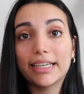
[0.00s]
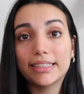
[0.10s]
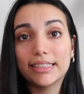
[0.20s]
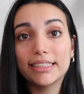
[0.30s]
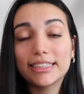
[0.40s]

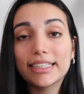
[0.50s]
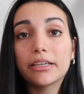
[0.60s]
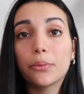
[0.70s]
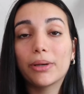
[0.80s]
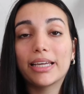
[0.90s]
and
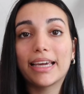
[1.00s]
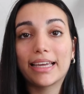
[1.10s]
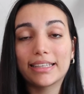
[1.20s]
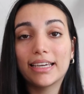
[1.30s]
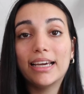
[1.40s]
sustainably
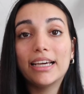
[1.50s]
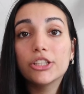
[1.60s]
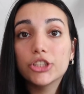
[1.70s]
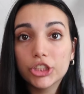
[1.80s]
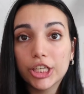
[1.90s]
and
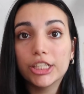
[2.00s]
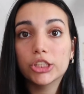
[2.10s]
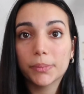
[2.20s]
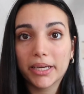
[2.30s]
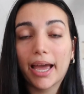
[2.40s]

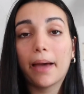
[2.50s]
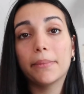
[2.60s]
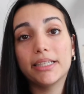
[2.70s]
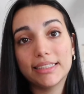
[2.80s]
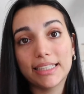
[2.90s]
change my
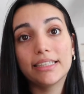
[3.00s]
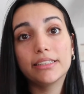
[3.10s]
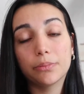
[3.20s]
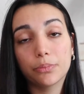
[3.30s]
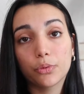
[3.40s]
habits
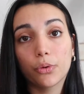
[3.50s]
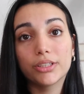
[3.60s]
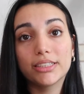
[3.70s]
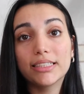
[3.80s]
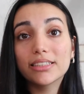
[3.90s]
in the
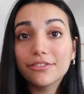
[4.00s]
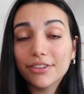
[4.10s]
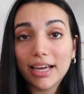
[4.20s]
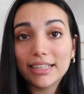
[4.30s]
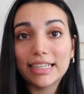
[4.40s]
process of
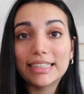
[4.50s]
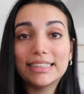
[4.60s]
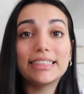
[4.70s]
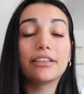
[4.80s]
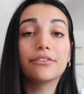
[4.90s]
that,
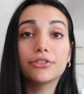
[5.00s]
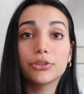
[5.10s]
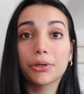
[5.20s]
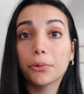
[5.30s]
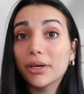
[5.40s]
instead of
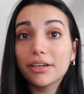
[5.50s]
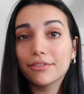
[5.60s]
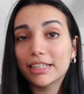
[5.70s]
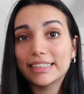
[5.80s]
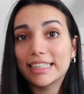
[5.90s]
doing quick
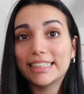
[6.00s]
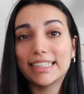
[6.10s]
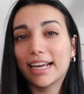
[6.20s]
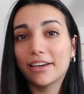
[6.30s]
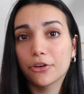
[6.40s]
fixes
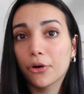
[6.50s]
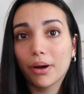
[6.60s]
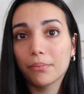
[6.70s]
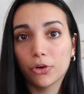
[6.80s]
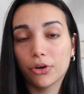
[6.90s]
that I know
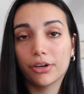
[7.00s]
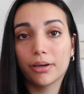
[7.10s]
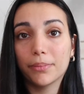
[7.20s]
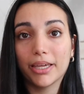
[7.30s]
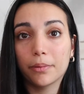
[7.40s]
I'm not going
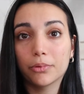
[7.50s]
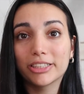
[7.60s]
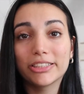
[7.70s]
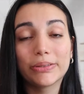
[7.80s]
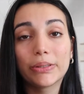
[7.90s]
to be able
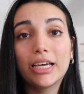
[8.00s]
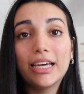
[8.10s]
to